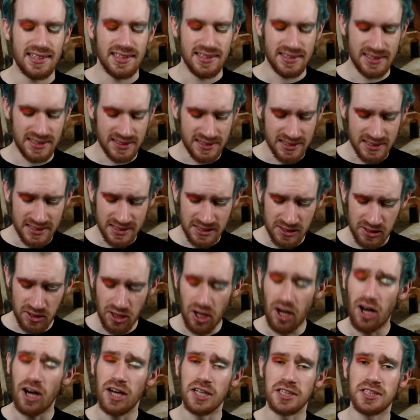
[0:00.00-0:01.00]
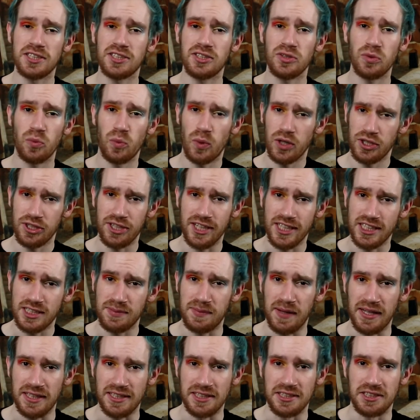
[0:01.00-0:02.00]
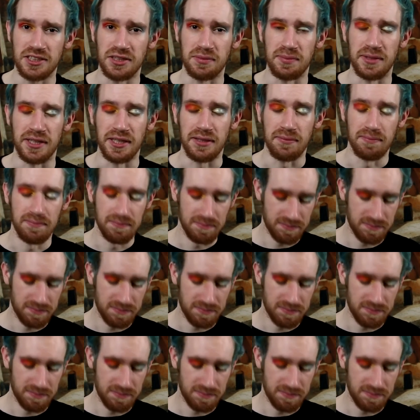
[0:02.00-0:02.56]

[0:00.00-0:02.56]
this is not what you expect it to be.